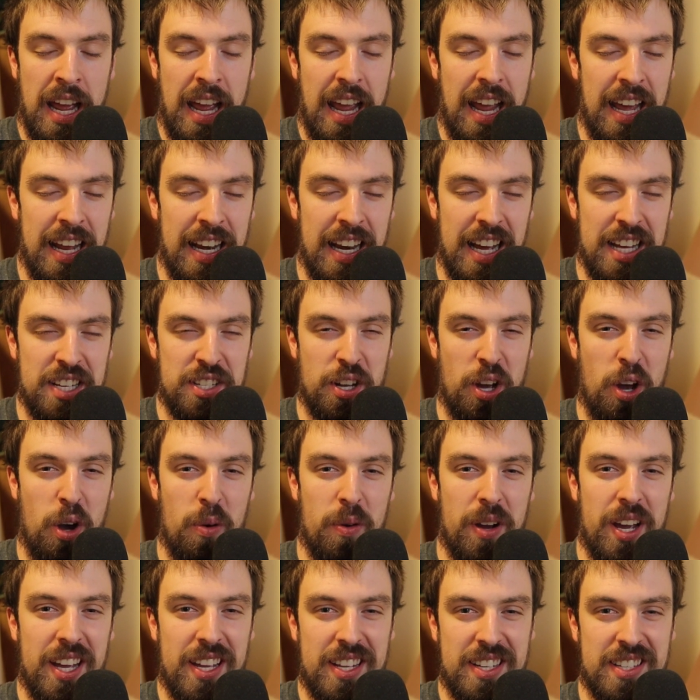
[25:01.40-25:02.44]
And as
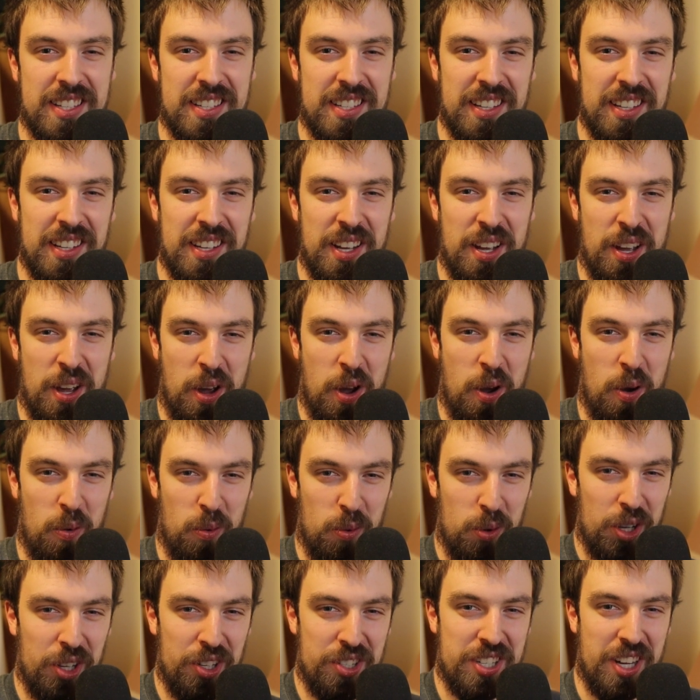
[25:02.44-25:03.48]
always,
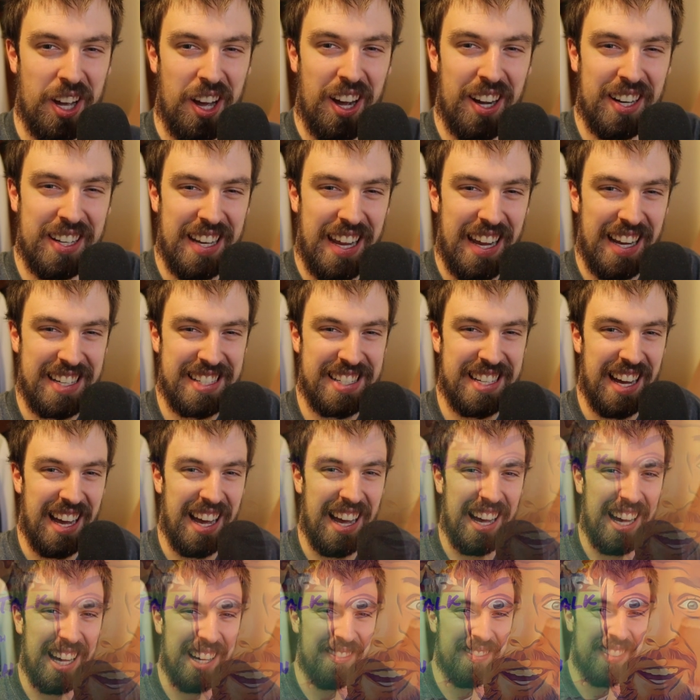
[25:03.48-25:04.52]
we'll talk next
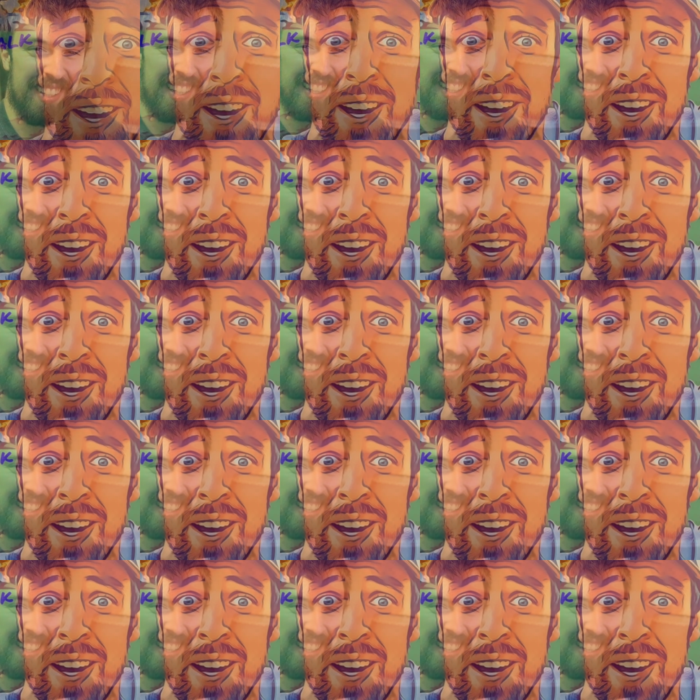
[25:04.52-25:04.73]
time.